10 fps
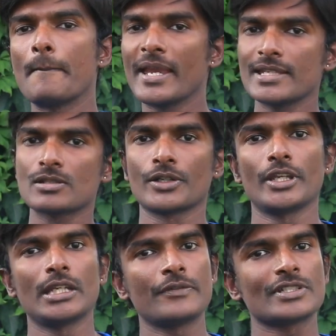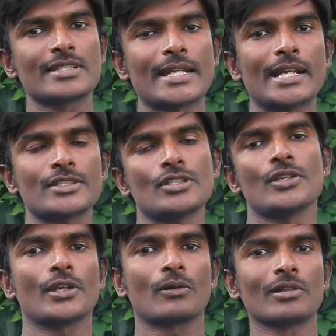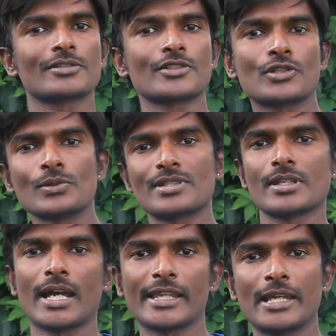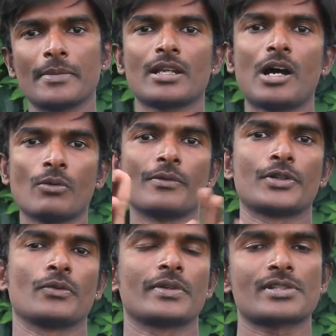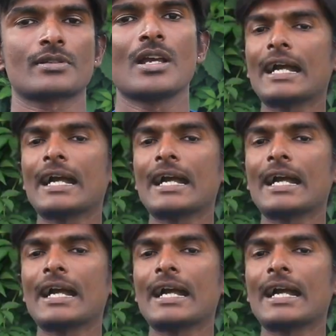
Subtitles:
Based on your individual strategy, you can also choose the alignment however you wish.